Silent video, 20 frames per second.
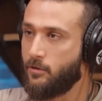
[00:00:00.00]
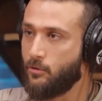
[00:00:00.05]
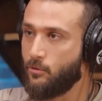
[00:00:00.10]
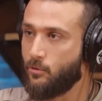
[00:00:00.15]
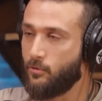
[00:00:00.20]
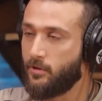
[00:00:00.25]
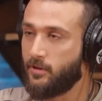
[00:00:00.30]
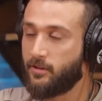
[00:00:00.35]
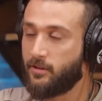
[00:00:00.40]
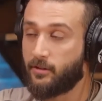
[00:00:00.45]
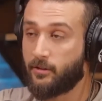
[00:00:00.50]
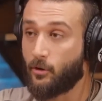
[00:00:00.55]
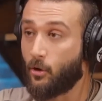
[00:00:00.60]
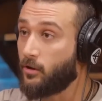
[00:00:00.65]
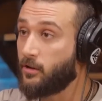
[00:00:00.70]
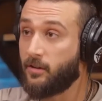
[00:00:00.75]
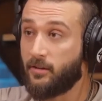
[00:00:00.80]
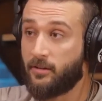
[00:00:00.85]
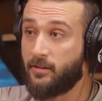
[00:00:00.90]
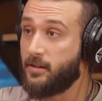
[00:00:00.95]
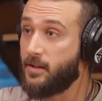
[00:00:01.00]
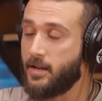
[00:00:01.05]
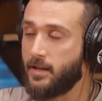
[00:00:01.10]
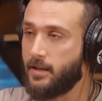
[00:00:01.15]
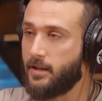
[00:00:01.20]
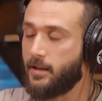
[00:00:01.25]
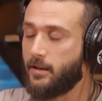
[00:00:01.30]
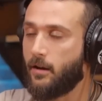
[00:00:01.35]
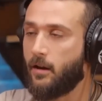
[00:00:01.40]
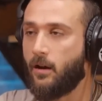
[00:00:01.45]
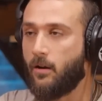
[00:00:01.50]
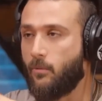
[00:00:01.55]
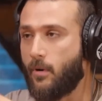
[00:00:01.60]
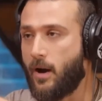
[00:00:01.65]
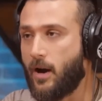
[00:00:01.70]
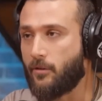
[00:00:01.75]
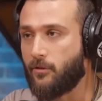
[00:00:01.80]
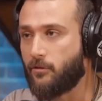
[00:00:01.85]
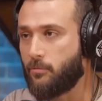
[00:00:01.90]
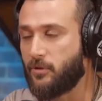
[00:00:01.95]
you start to see, oh
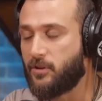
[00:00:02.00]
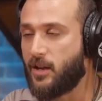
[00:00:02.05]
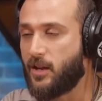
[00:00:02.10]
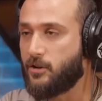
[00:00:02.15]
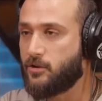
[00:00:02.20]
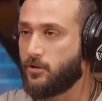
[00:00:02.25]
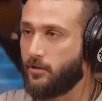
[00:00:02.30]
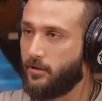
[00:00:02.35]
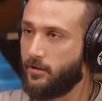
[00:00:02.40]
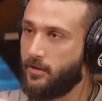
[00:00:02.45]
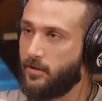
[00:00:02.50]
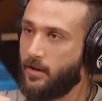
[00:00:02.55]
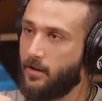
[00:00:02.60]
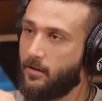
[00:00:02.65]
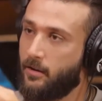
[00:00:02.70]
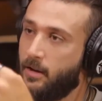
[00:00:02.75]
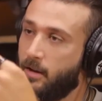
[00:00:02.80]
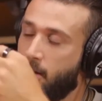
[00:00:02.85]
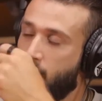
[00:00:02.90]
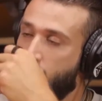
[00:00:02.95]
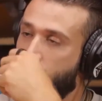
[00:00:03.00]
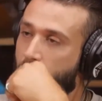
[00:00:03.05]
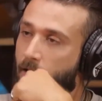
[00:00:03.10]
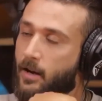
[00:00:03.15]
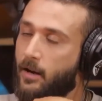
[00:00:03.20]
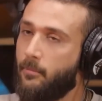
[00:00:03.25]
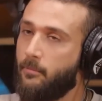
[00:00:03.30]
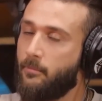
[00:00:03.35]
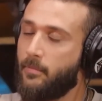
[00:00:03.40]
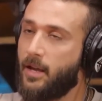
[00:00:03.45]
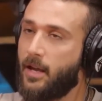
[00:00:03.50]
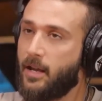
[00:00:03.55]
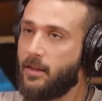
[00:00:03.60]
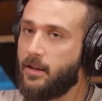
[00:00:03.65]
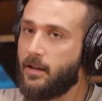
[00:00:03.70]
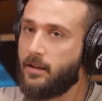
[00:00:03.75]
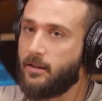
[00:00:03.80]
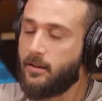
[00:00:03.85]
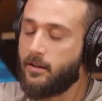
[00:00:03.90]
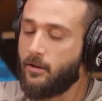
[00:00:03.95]
wow, there's potential in there,
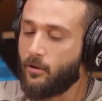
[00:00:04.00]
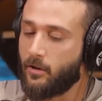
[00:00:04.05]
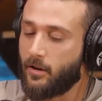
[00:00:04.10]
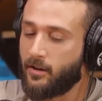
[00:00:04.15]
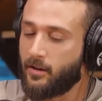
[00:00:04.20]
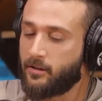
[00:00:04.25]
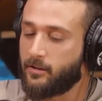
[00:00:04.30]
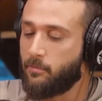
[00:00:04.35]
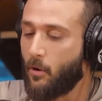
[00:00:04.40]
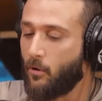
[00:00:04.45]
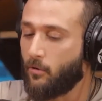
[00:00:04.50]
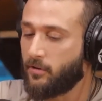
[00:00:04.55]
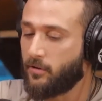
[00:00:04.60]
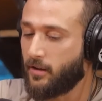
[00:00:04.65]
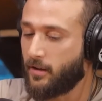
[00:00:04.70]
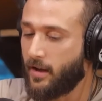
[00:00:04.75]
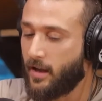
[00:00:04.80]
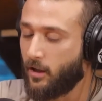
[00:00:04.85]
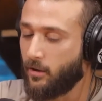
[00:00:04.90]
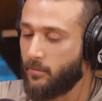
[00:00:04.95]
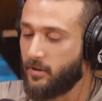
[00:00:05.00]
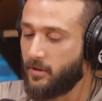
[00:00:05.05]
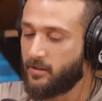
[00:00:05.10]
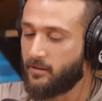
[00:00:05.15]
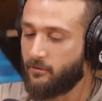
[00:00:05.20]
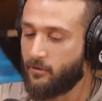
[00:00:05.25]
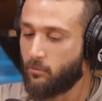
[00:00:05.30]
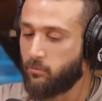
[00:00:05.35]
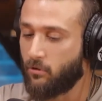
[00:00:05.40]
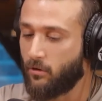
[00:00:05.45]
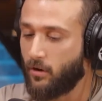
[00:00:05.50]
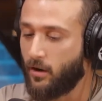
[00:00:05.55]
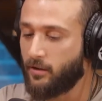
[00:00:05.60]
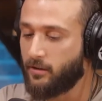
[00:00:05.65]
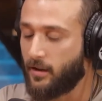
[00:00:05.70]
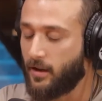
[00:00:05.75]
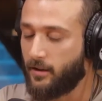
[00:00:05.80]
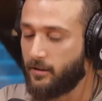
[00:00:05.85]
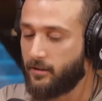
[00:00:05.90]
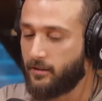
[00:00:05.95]
and I think you're exposing elements of your
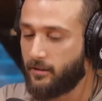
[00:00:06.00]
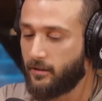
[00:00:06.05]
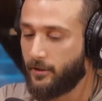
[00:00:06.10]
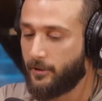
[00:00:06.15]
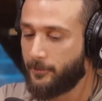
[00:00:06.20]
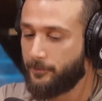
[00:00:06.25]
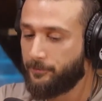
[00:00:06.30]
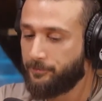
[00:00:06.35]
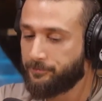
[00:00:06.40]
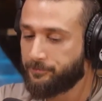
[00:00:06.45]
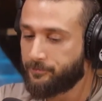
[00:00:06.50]
process.